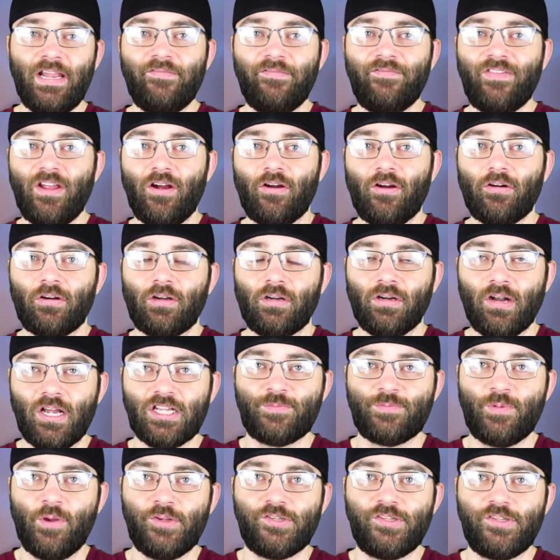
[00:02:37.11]
If they are
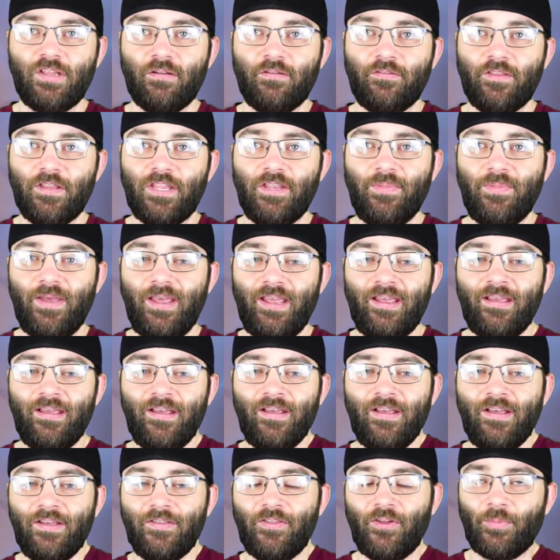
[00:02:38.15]
cross-posting with eBay,
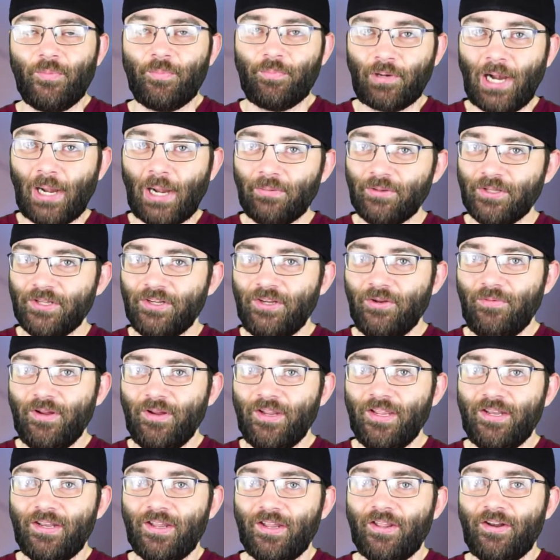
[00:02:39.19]
they're probably
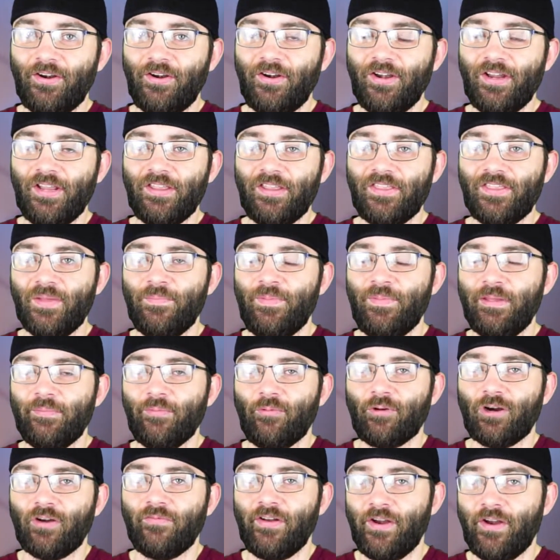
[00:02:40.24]
doing it underneath a bit
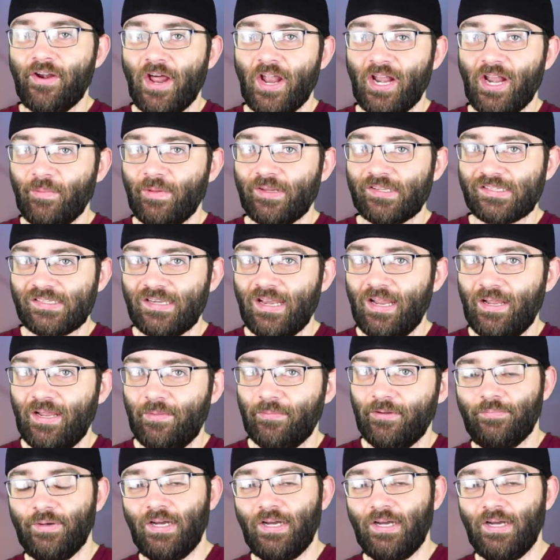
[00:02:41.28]
more of an anonymous name.